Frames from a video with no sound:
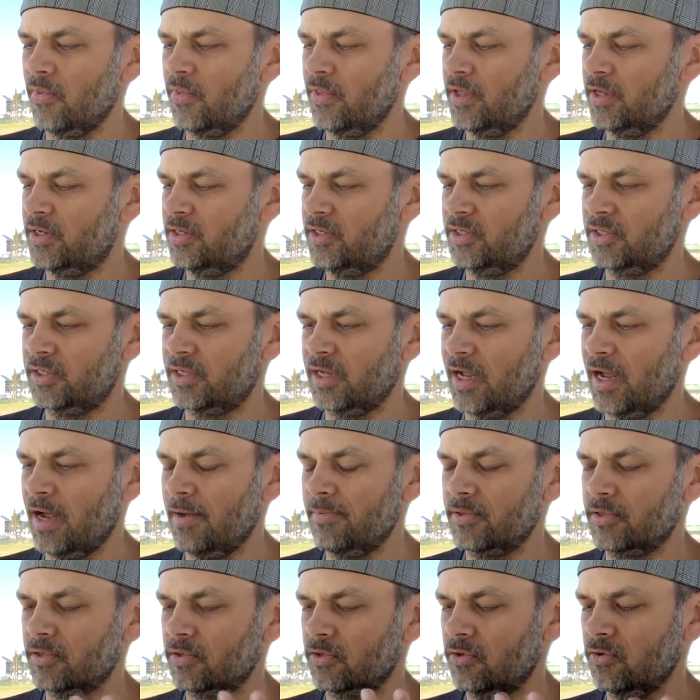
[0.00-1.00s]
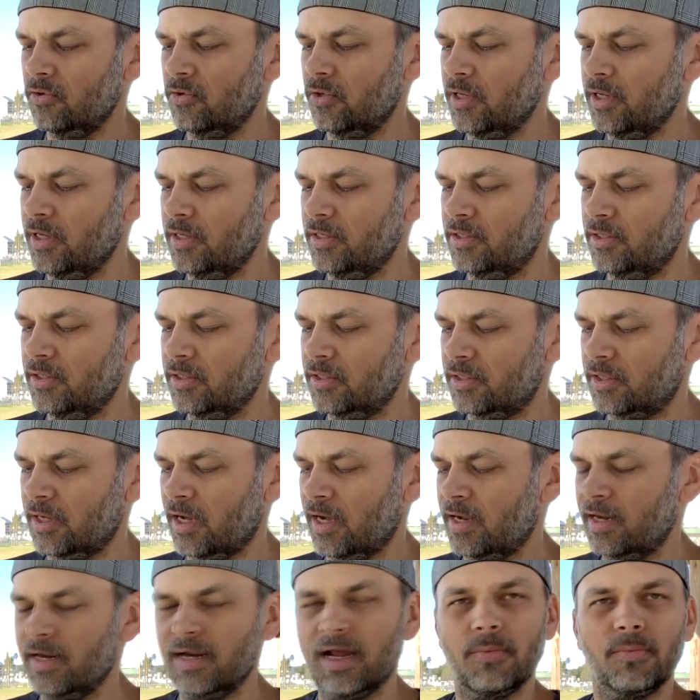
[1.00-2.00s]
It's just absolutely
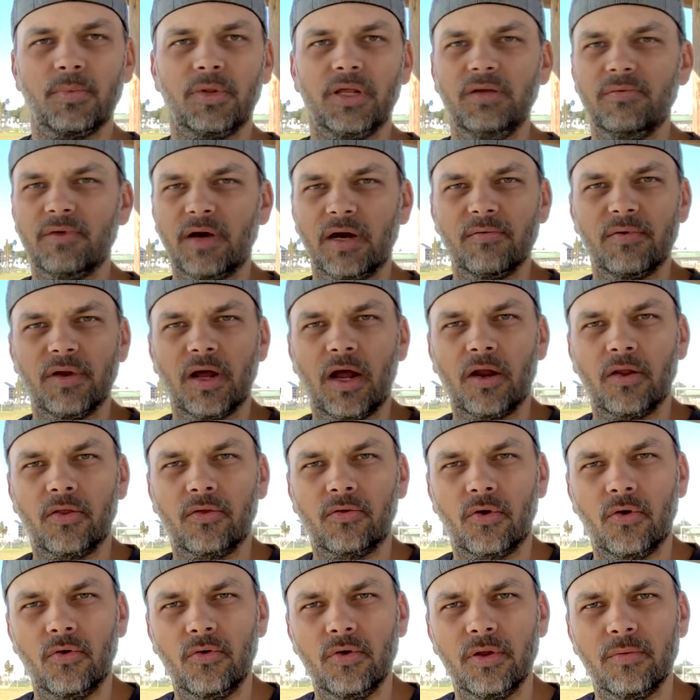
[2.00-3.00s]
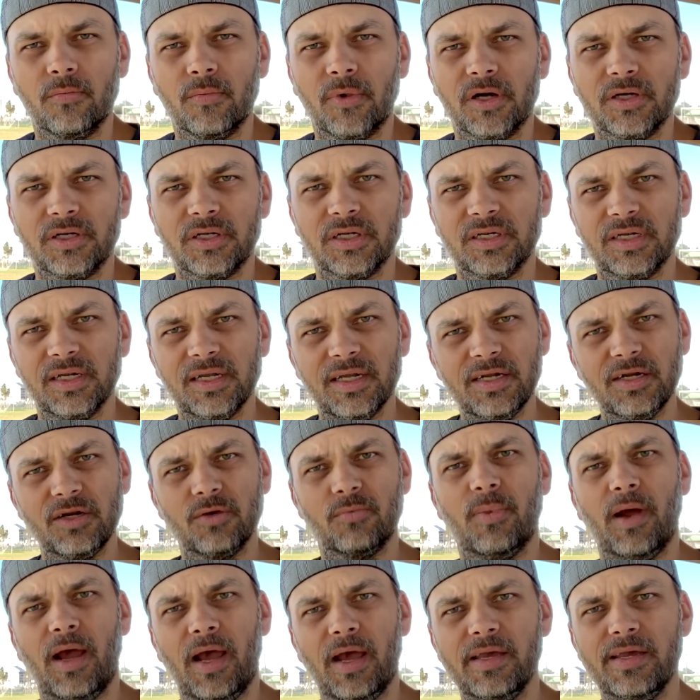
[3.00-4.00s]
I cannot believe I have not thrown it much. Is it in
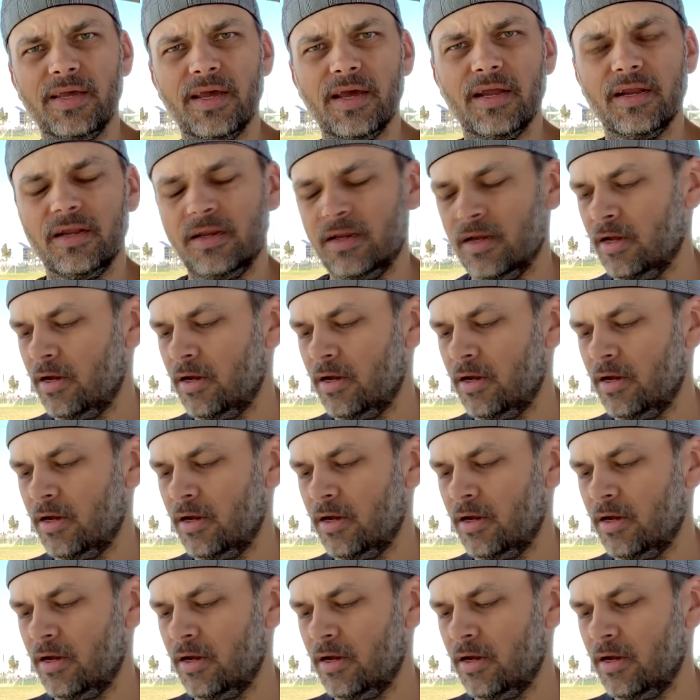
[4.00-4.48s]
your bag yet?